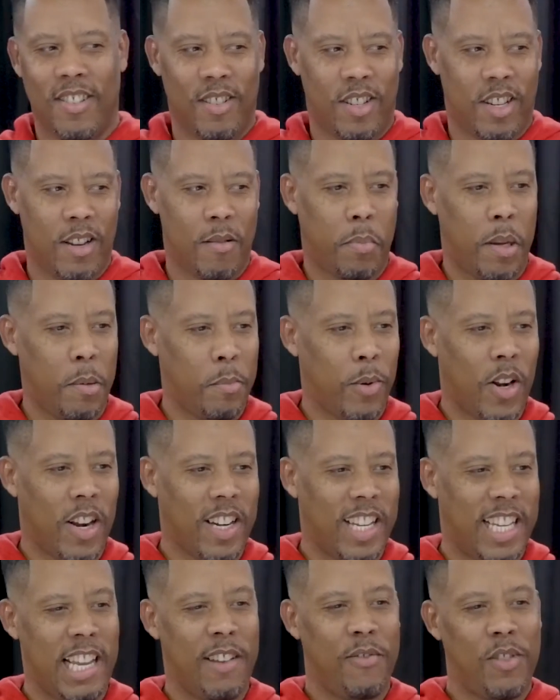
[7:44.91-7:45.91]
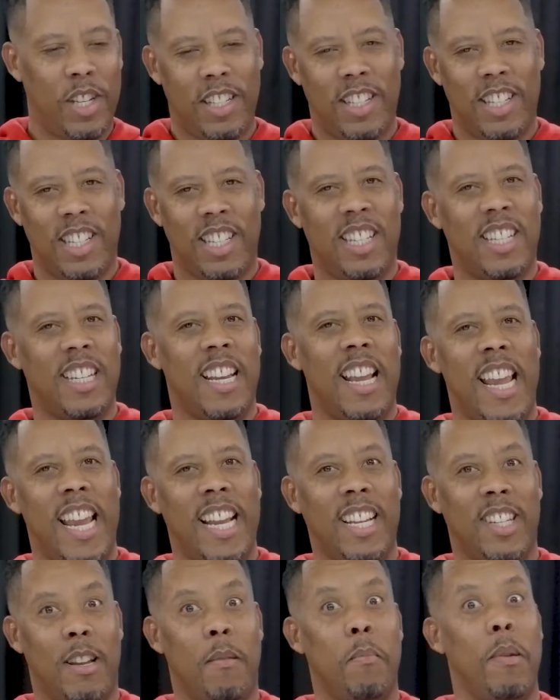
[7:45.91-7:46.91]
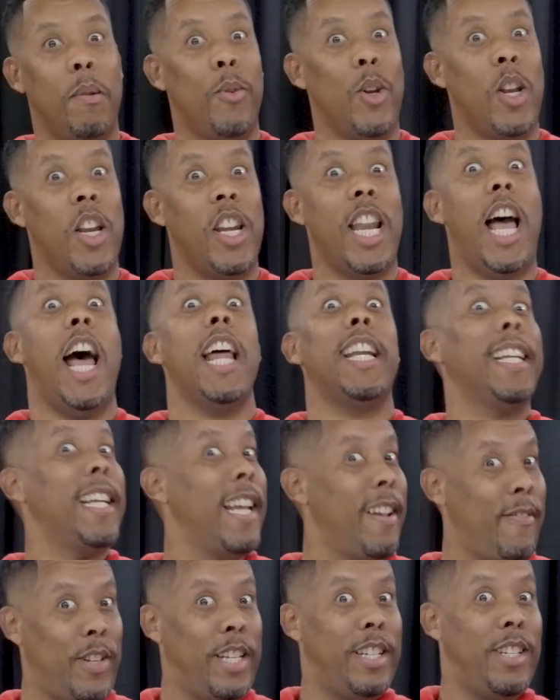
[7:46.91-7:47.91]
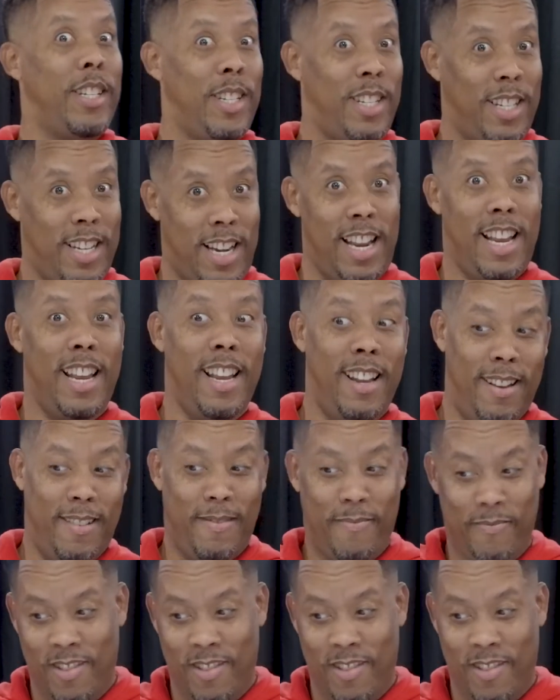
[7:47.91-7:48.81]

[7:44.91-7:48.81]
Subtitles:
Some people are gifted to sing. Some people are not gifted to sing.